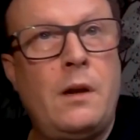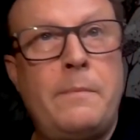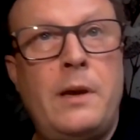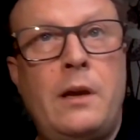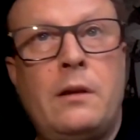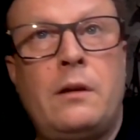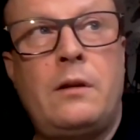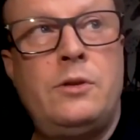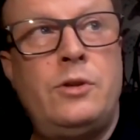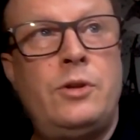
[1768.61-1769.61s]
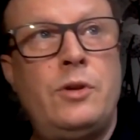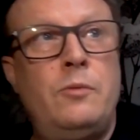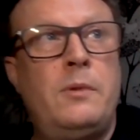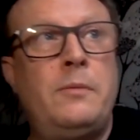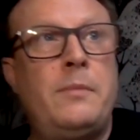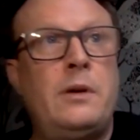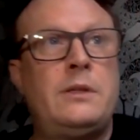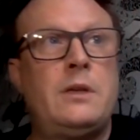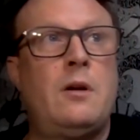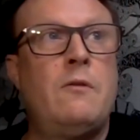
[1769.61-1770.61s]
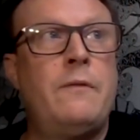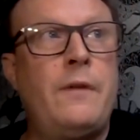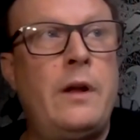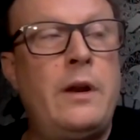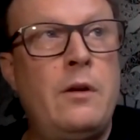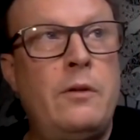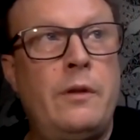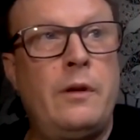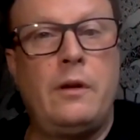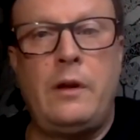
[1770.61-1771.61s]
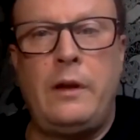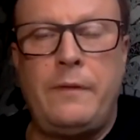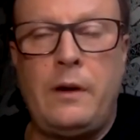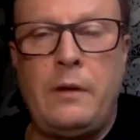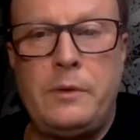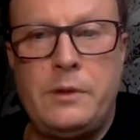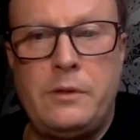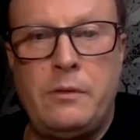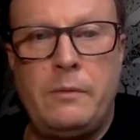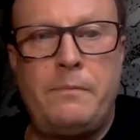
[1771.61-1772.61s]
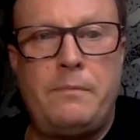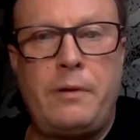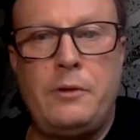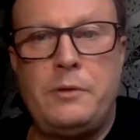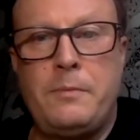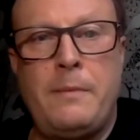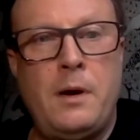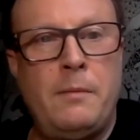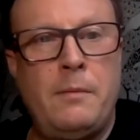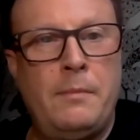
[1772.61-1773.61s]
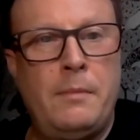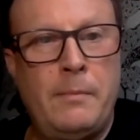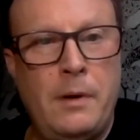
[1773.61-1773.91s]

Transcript: Being a consumer myself, I know that if I was to approach my mum